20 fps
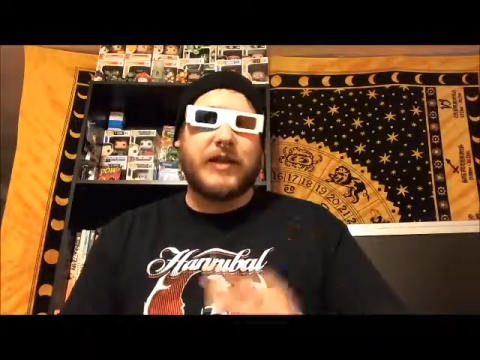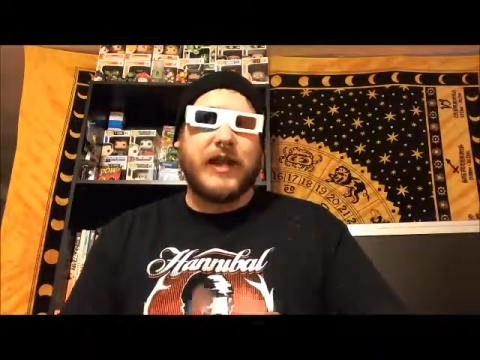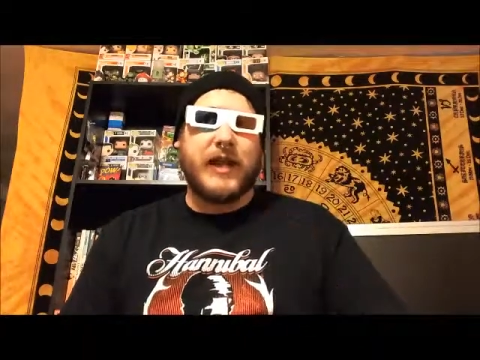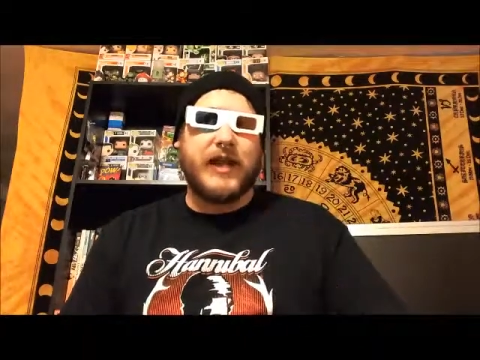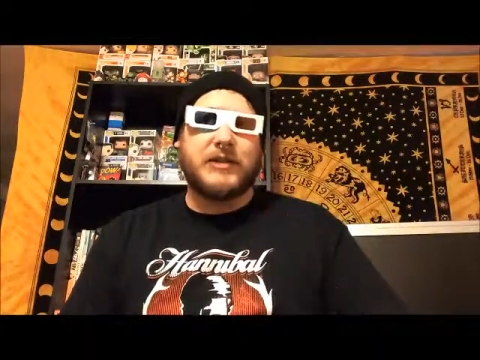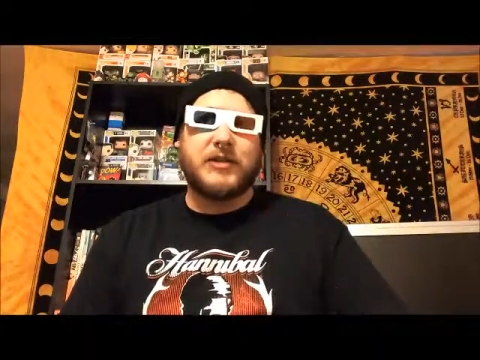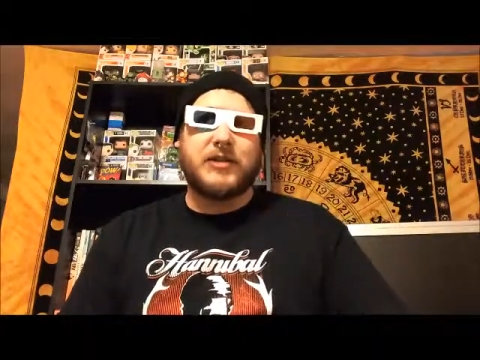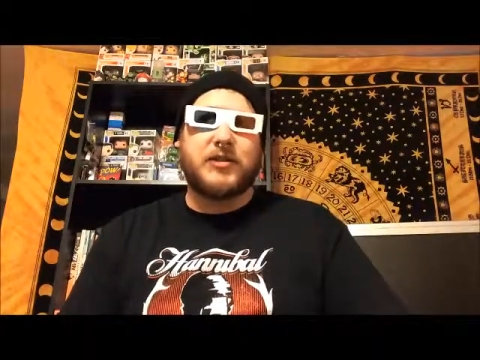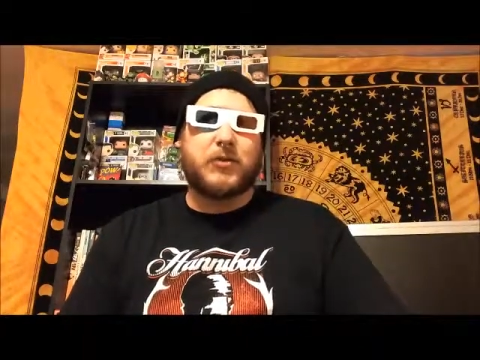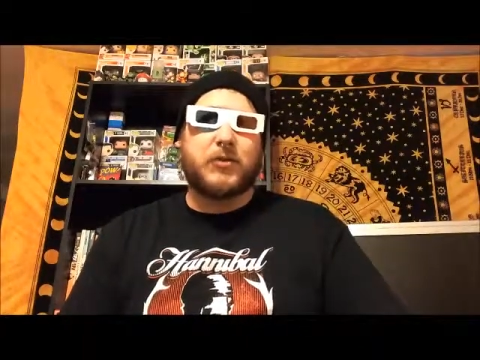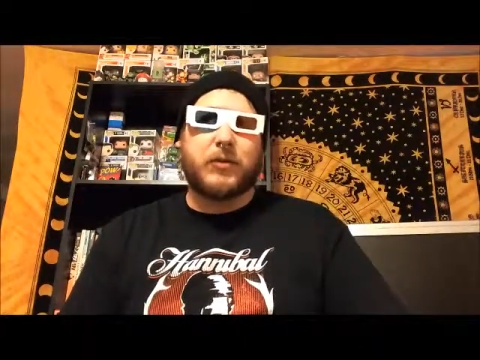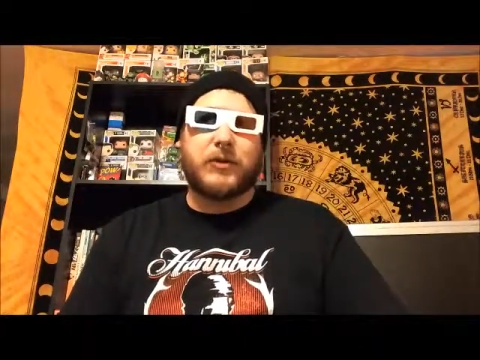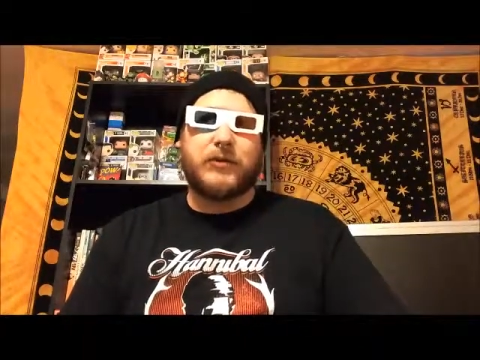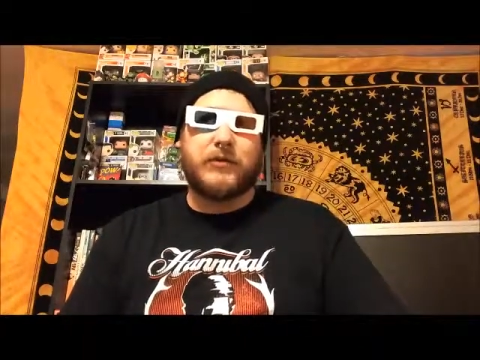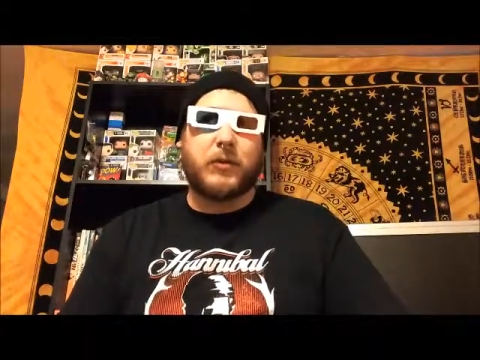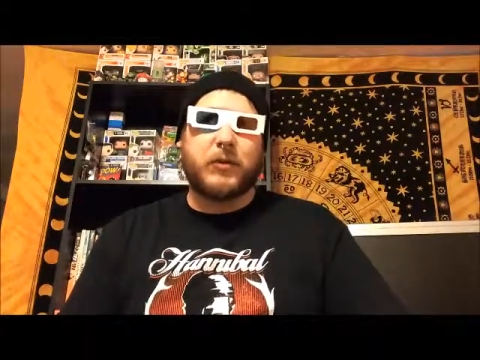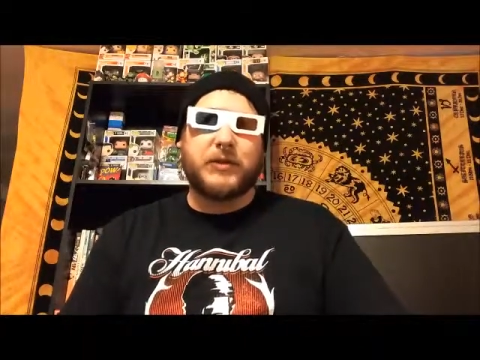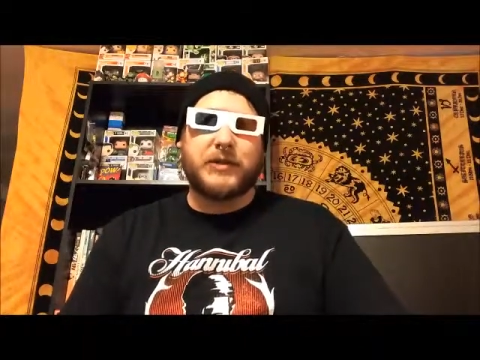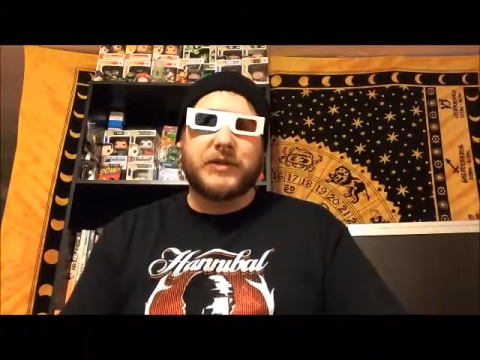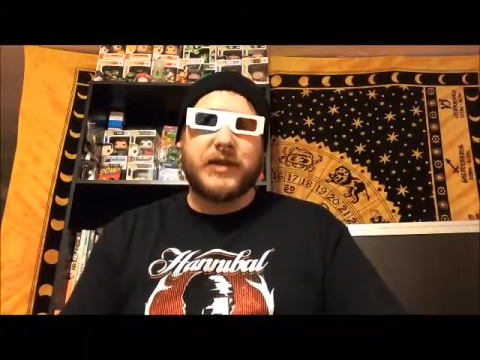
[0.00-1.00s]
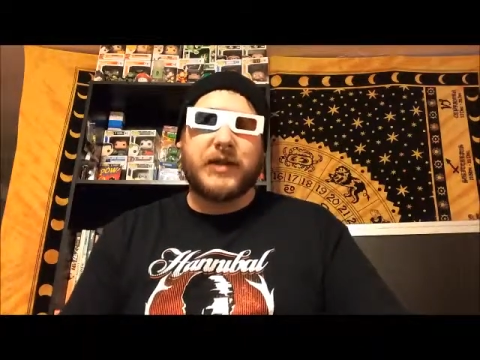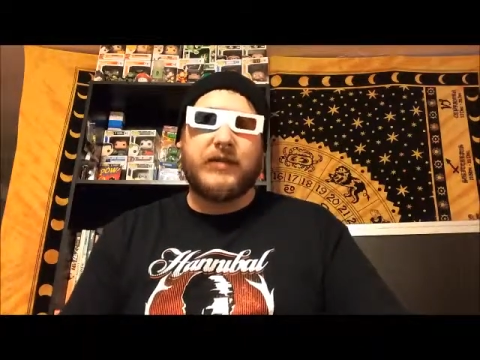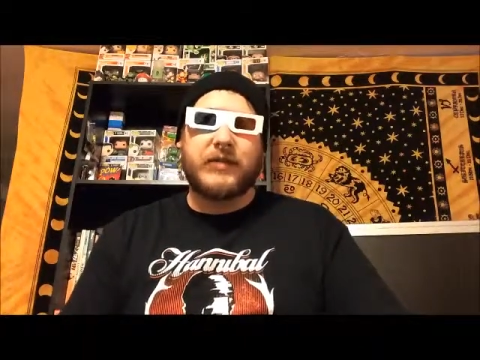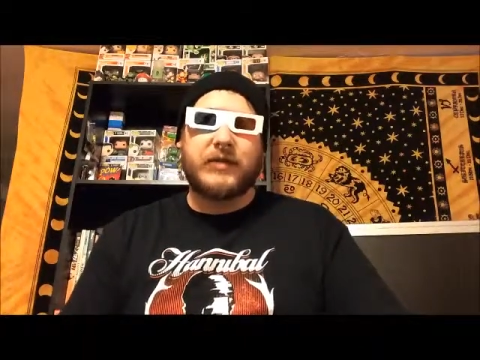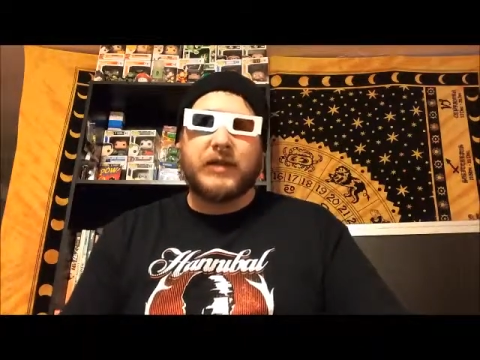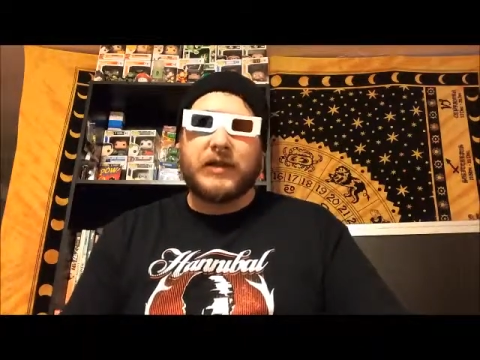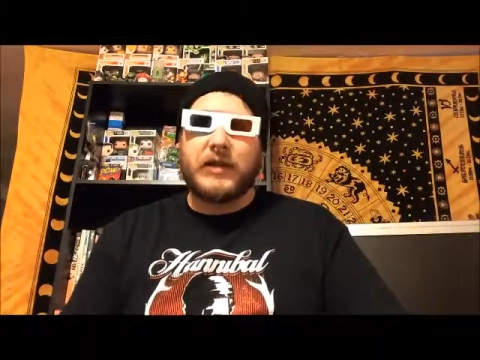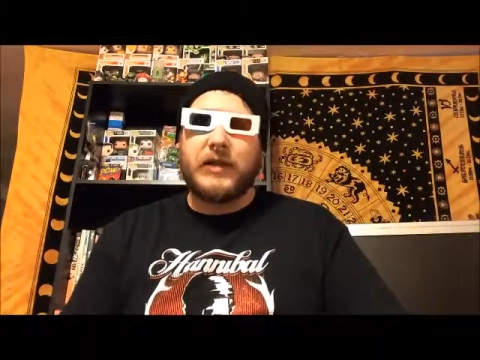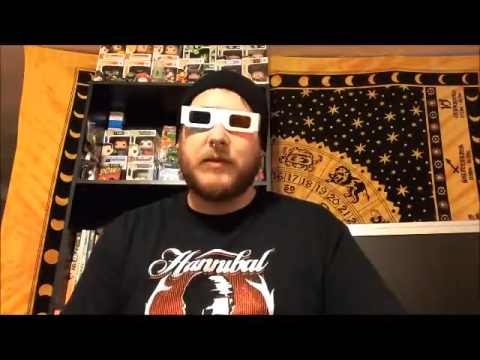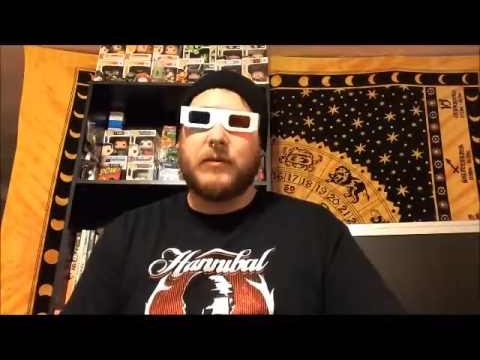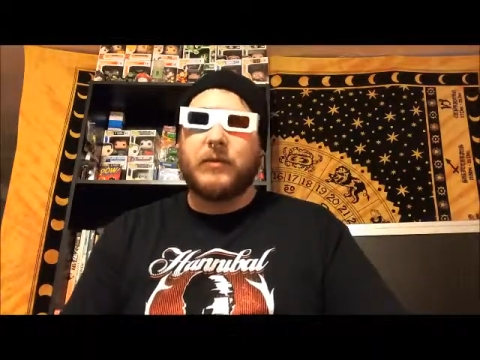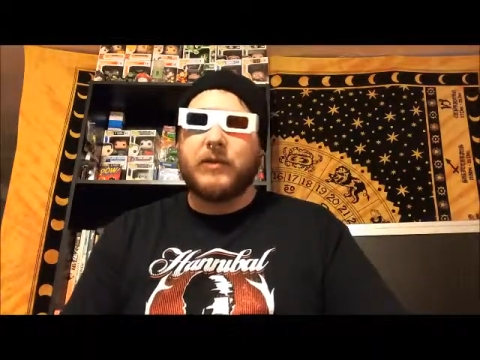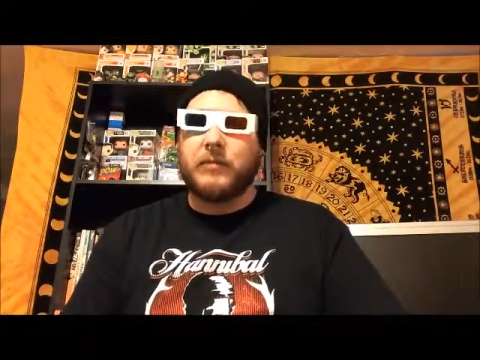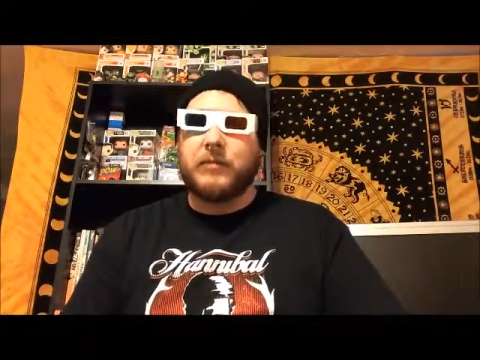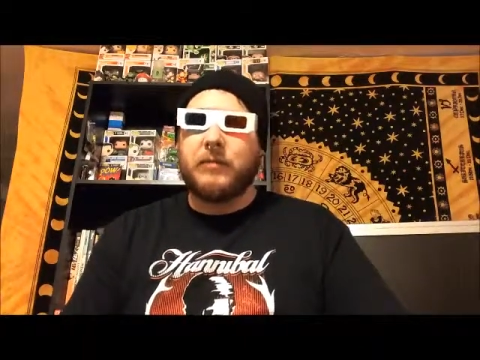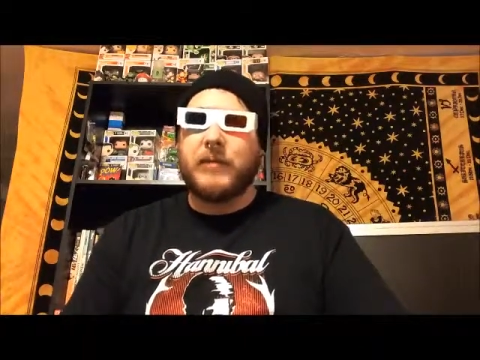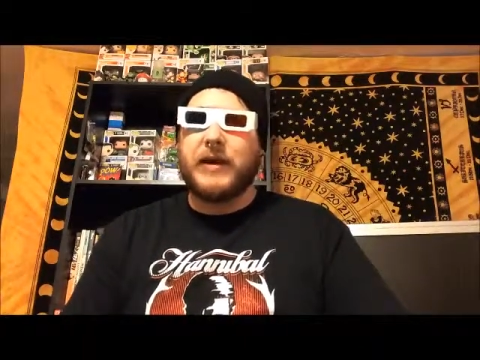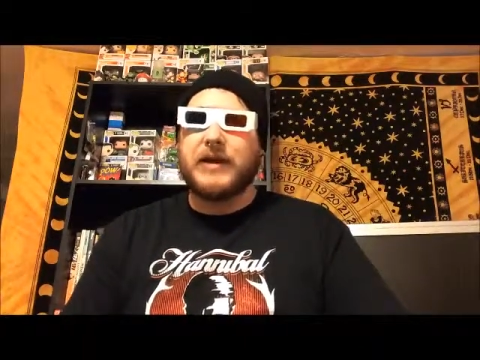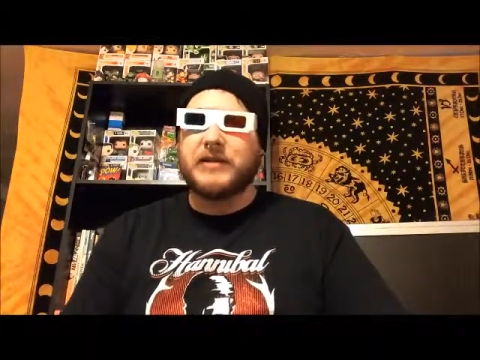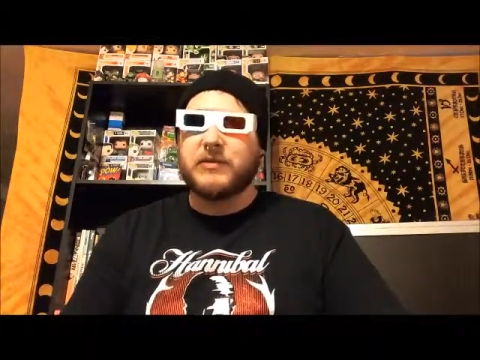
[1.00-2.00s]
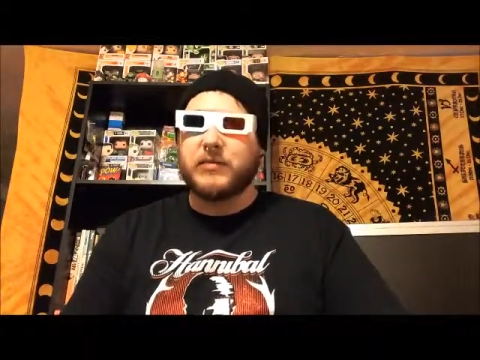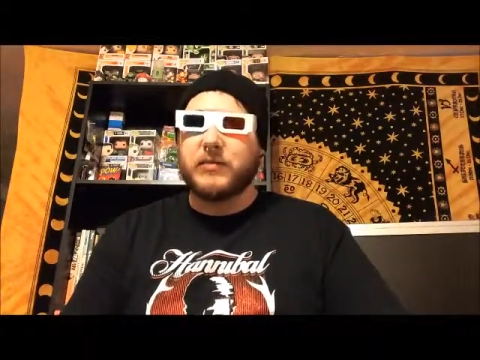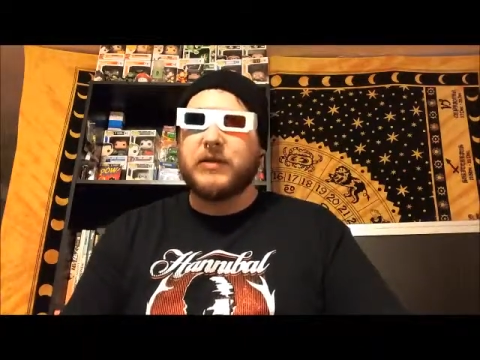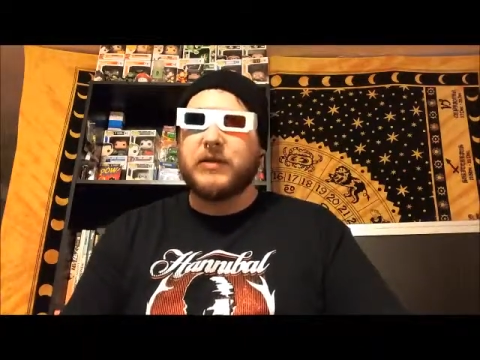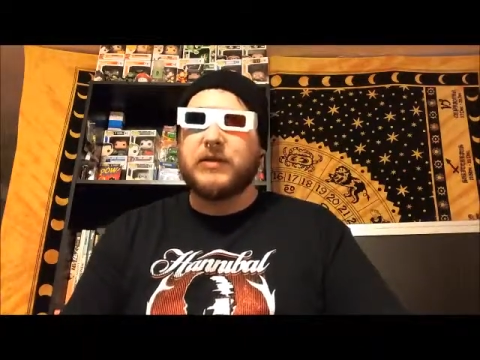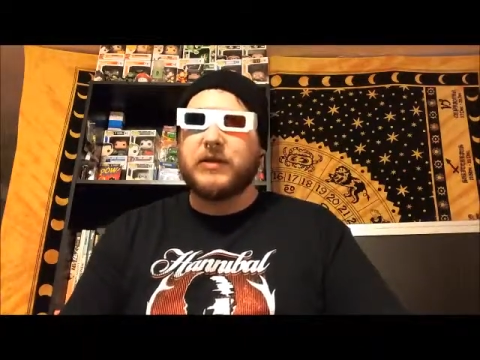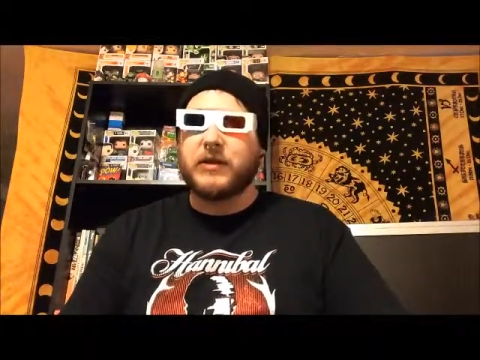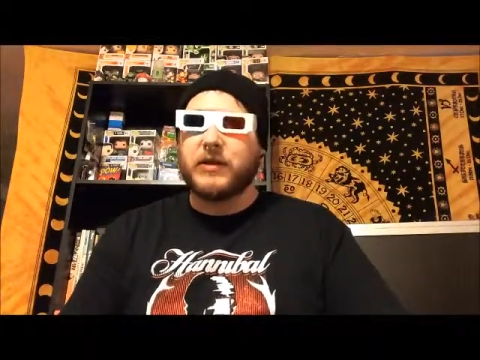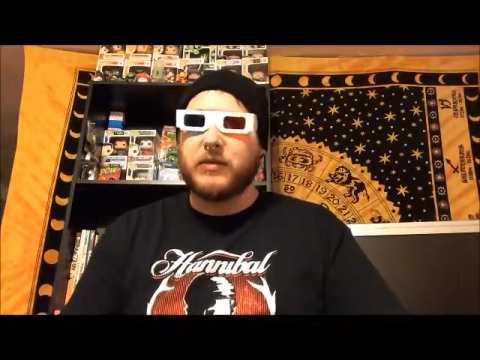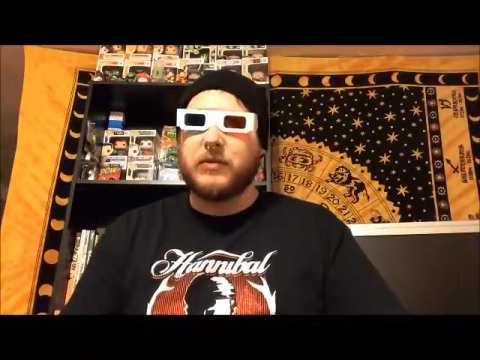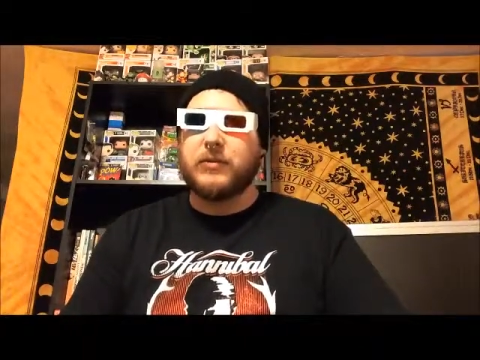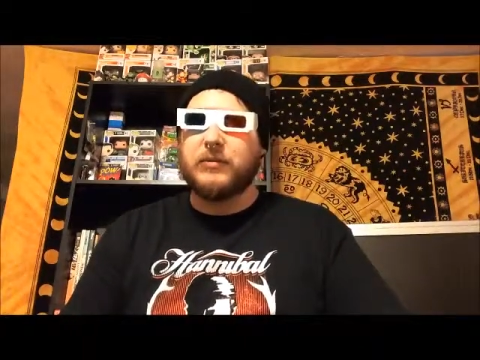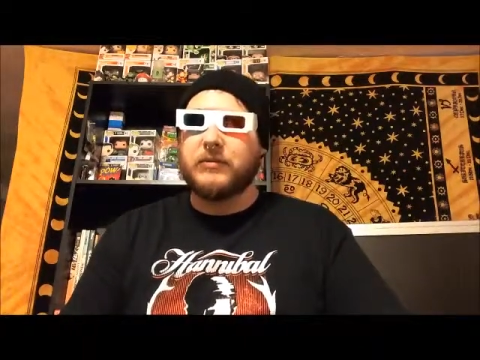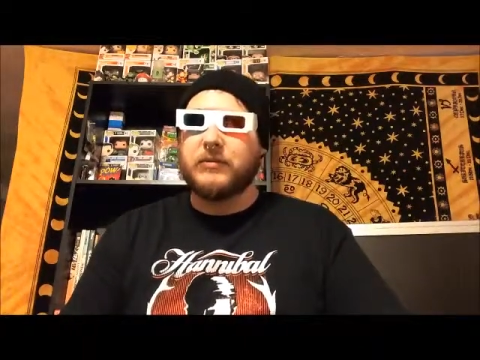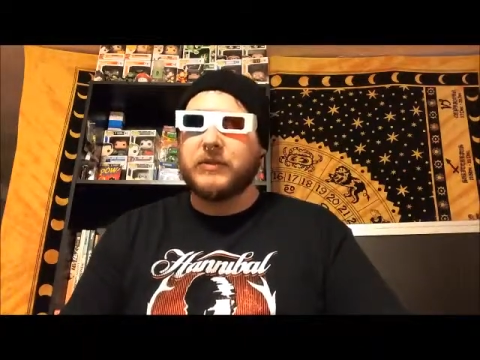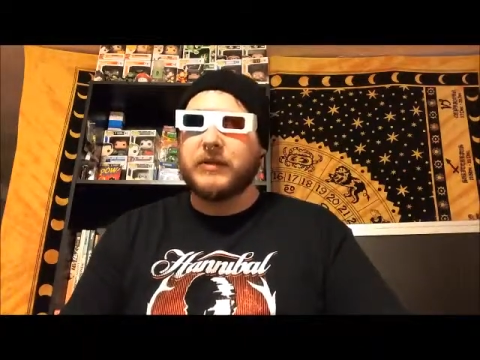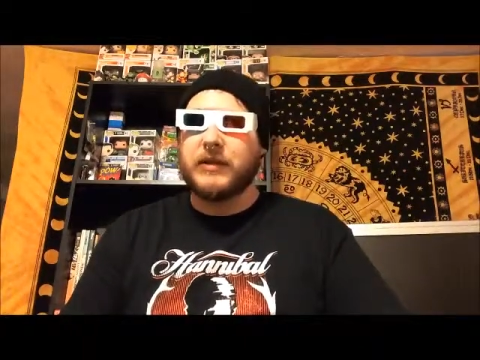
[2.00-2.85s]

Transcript: glasses 24 7, it would mess with you.